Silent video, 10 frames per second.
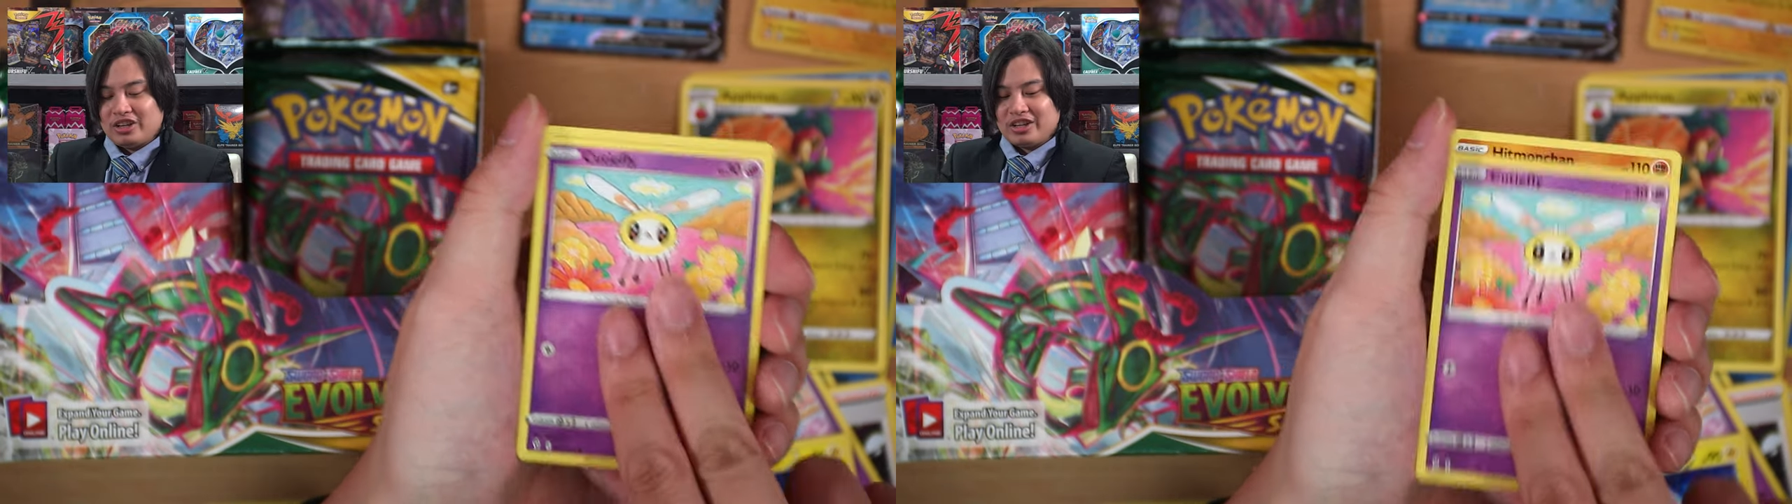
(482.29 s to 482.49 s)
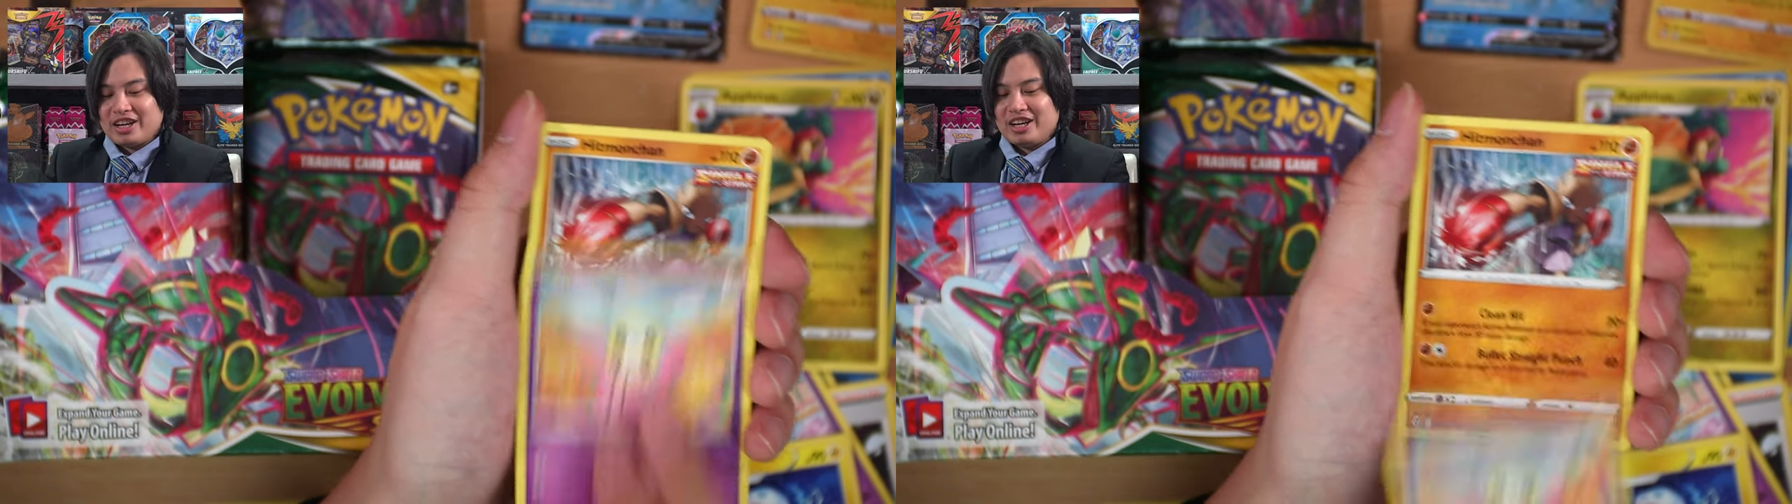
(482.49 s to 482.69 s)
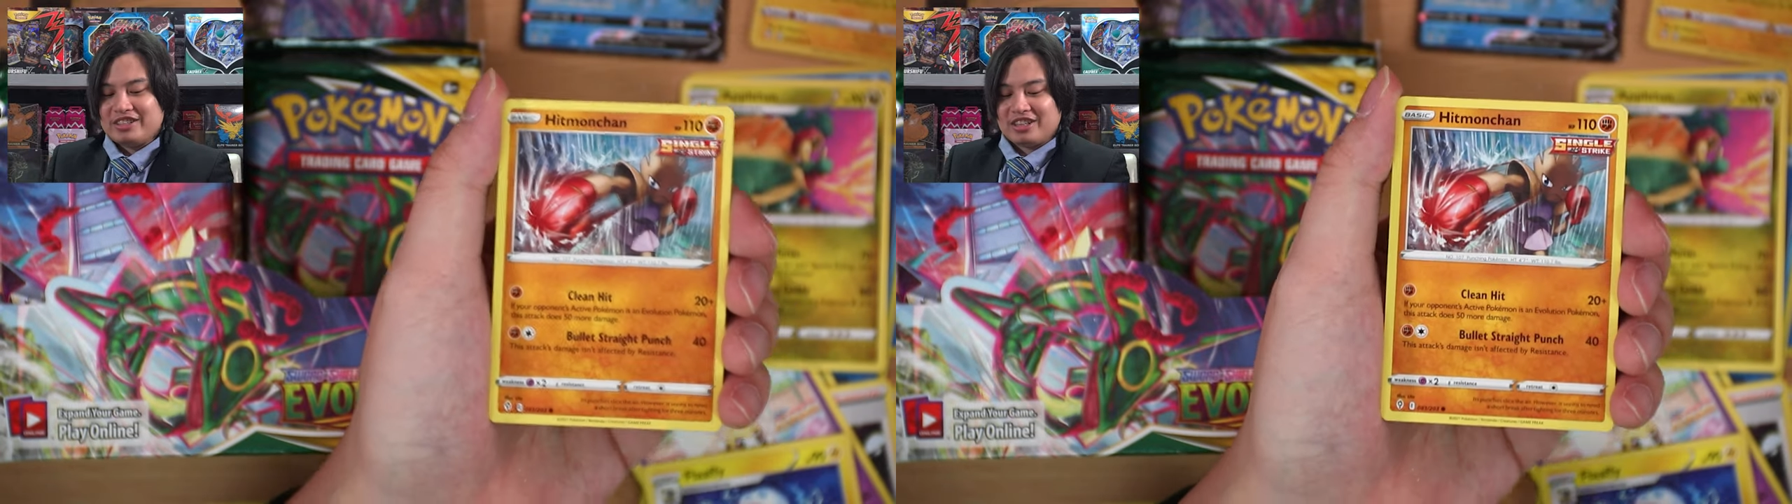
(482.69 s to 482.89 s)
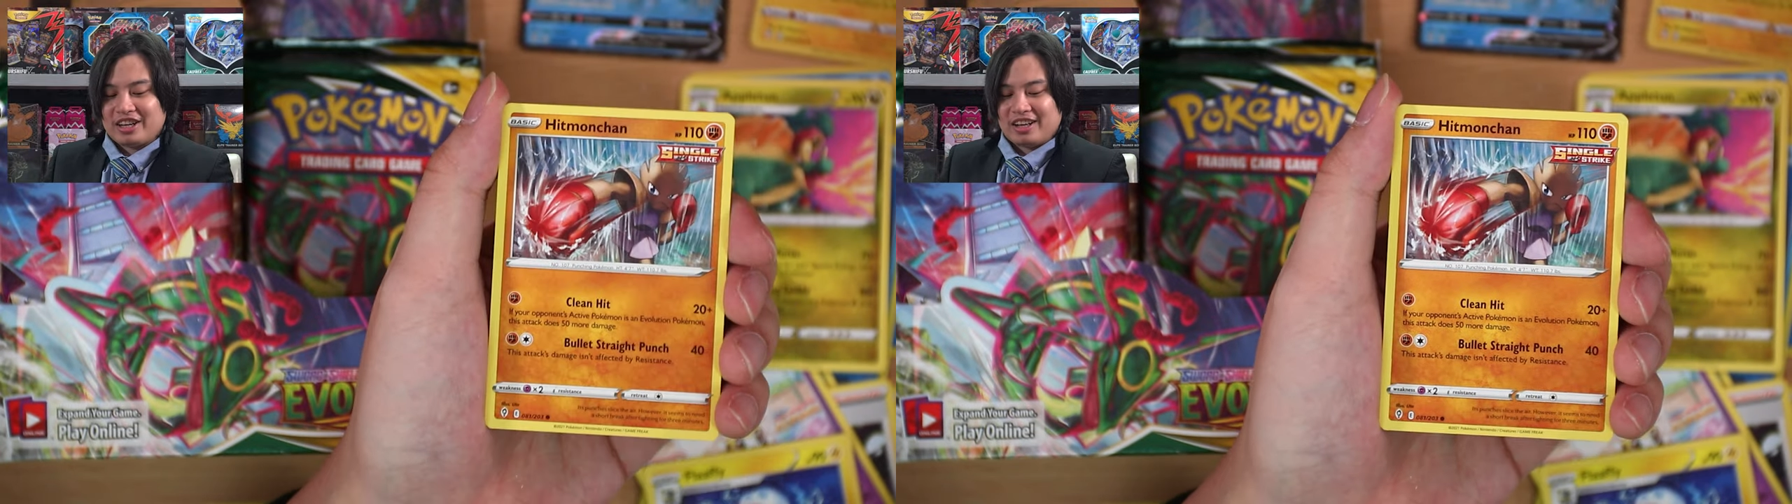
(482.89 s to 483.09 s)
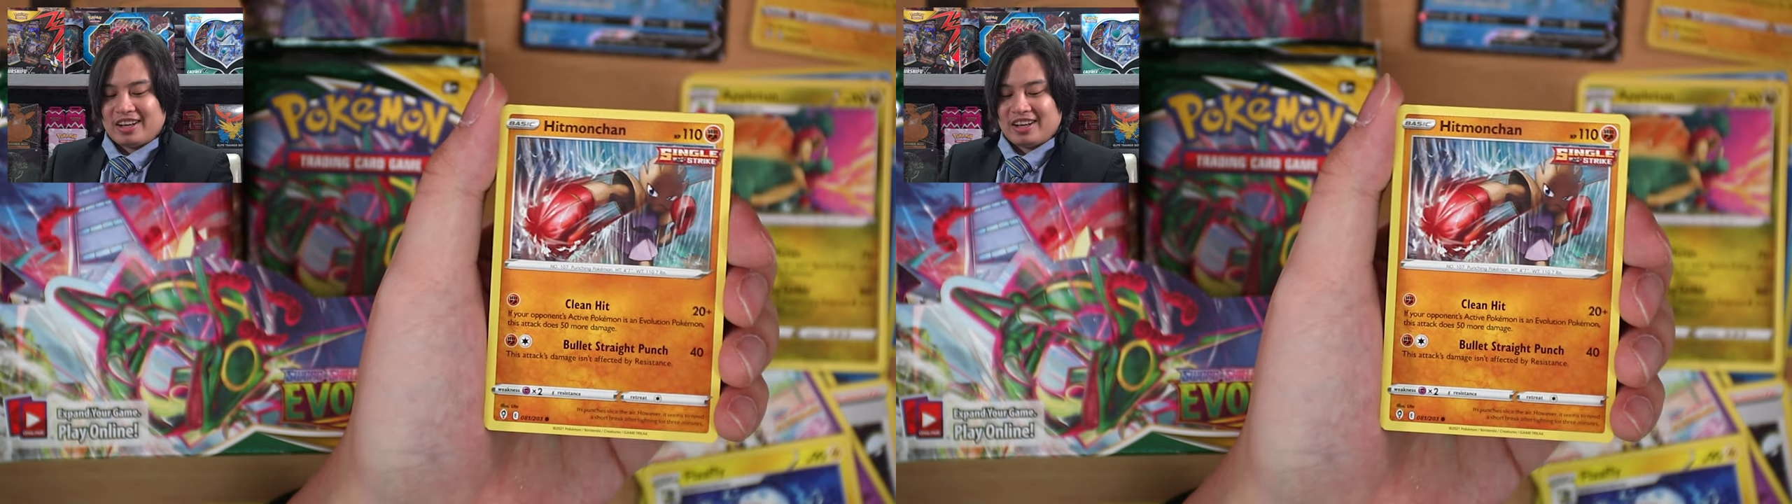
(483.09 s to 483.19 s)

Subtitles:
guys.